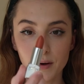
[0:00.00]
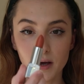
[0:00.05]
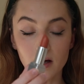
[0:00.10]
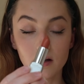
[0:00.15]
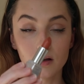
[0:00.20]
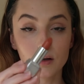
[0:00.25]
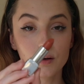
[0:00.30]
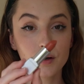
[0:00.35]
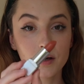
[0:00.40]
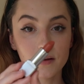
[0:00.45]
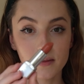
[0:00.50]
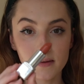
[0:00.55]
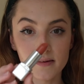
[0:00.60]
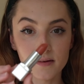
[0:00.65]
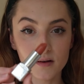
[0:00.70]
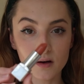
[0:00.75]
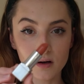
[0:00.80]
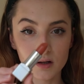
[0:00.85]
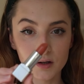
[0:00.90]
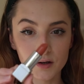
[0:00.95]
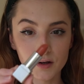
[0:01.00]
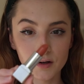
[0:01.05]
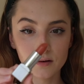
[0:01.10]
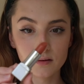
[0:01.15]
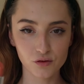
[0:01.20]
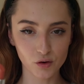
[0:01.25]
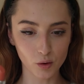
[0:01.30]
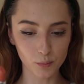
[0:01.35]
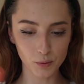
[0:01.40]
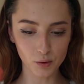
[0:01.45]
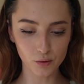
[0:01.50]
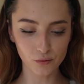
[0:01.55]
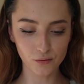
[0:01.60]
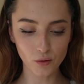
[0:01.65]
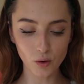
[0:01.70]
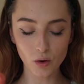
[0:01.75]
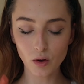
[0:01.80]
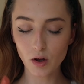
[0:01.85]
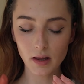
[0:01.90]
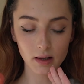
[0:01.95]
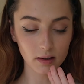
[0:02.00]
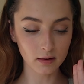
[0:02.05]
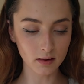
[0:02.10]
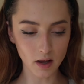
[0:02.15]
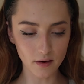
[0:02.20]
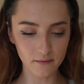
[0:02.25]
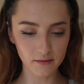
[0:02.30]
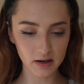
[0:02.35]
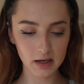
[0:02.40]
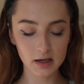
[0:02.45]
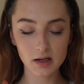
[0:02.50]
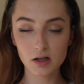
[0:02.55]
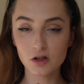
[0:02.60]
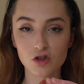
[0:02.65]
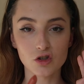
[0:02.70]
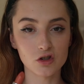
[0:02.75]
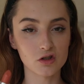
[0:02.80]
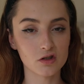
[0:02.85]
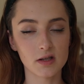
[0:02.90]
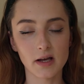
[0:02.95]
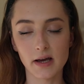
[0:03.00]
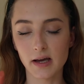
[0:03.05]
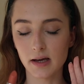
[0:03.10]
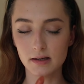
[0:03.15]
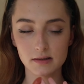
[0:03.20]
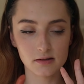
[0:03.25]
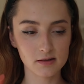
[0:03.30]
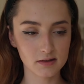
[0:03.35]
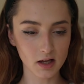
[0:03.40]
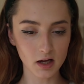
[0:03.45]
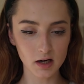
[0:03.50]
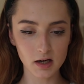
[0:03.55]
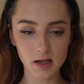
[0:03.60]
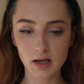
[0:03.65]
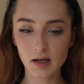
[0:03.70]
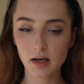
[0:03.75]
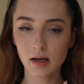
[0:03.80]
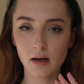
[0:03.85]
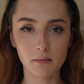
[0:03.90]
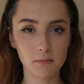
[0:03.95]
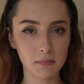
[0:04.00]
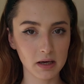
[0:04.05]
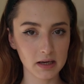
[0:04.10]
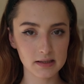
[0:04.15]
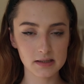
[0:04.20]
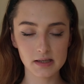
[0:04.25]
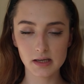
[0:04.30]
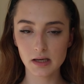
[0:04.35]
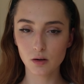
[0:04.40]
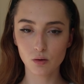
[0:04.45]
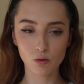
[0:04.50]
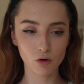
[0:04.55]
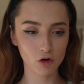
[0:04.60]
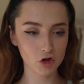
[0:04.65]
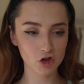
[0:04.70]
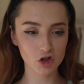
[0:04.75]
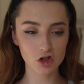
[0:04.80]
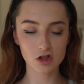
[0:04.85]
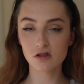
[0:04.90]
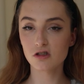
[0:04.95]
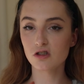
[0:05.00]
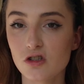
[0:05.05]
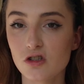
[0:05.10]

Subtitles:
my god, look at this color. So beautiful. Love it. Just like stunning, amazing, gorgeous,